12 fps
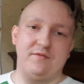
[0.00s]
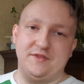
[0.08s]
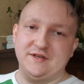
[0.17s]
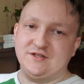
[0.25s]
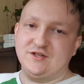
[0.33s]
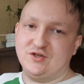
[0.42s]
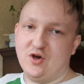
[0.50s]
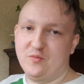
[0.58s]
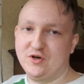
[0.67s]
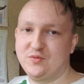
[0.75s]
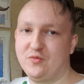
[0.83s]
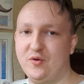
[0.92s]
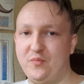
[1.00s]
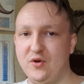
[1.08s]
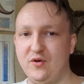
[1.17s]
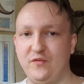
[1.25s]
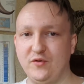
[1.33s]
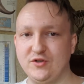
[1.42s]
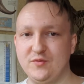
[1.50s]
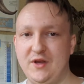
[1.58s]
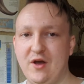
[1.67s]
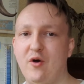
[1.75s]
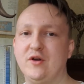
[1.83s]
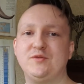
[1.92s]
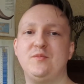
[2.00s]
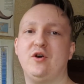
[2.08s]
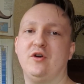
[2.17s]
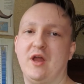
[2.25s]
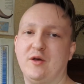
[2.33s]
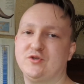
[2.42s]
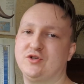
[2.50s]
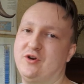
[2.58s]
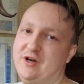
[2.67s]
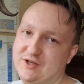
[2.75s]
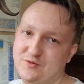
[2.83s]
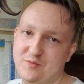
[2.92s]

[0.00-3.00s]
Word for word: this is so much more beautiful to me. Oh, it's mirrored. I'm sorry, it's